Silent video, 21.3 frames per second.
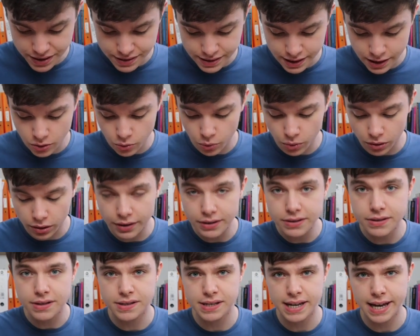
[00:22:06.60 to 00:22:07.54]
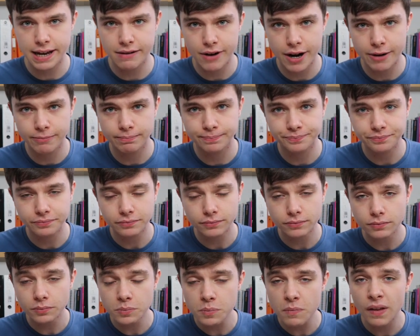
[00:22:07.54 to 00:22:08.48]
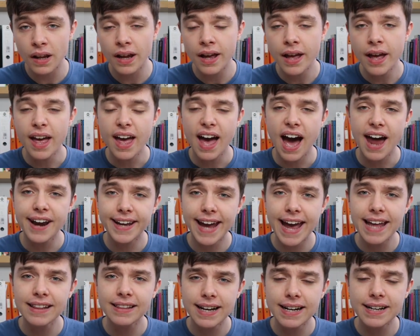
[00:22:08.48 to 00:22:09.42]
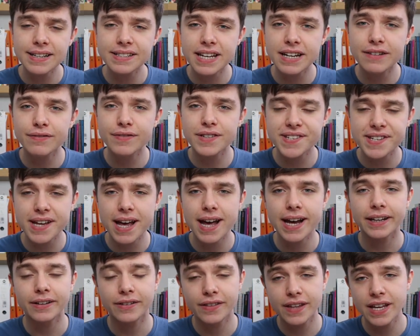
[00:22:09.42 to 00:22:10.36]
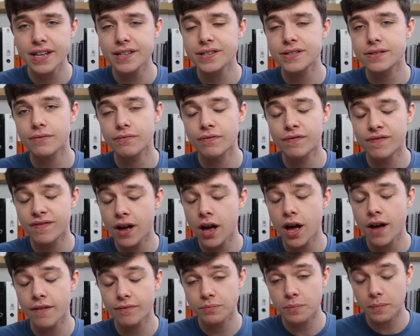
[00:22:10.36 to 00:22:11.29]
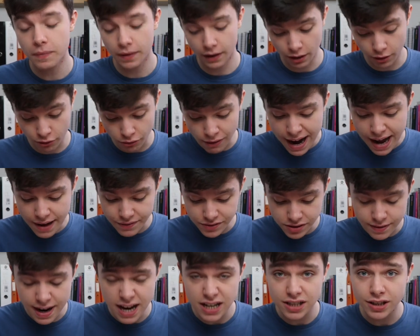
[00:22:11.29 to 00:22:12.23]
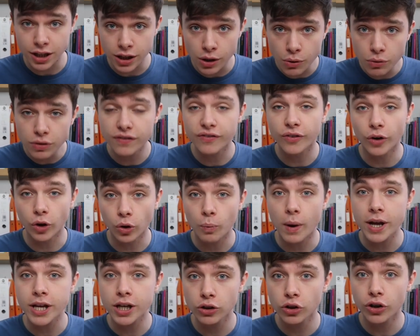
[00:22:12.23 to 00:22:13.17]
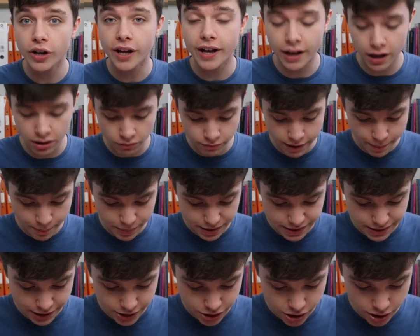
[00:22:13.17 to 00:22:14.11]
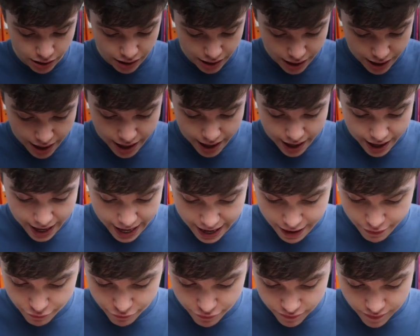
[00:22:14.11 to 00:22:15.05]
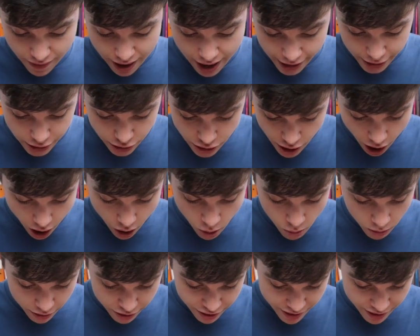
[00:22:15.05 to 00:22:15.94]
is equal to 0. And again, like I said for sine, these graphs are actually useful when you're looking at repetition. If I know